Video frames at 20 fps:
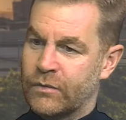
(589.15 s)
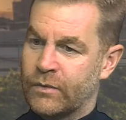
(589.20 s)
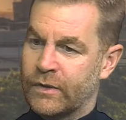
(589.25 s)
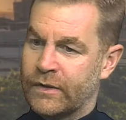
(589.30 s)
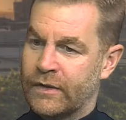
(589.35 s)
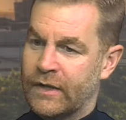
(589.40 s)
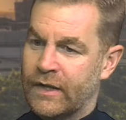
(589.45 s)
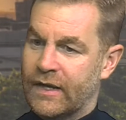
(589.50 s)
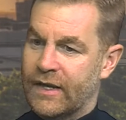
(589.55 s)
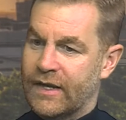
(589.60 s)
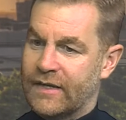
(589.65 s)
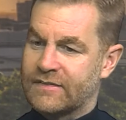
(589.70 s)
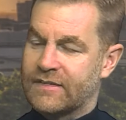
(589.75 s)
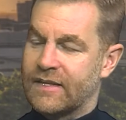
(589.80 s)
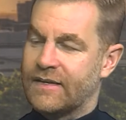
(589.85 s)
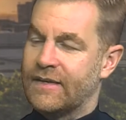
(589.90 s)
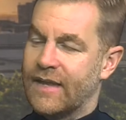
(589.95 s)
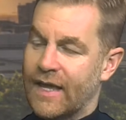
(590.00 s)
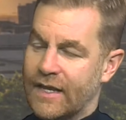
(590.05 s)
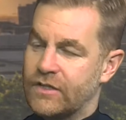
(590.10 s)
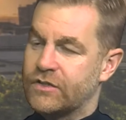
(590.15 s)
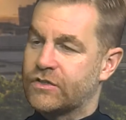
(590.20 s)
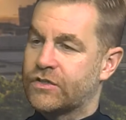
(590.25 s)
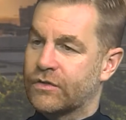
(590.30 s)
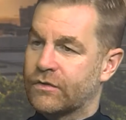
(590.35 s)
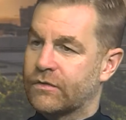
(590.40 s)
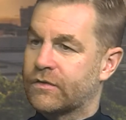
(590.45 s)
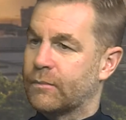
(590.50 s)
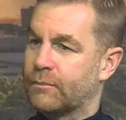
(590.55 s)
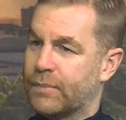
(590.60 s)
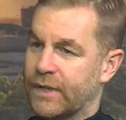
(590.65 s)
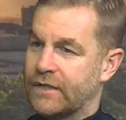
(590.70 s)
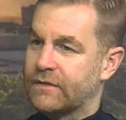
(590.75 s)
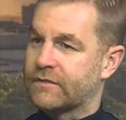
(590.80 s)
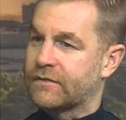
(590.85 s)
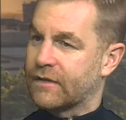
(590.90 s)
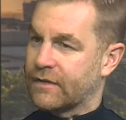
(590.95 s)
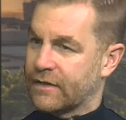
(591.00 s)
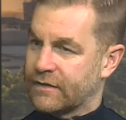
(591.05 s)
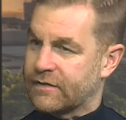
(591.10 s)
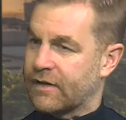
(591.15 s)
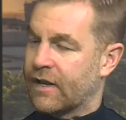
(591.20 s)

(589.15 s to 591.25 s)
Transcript: and it's the nature of the beast at this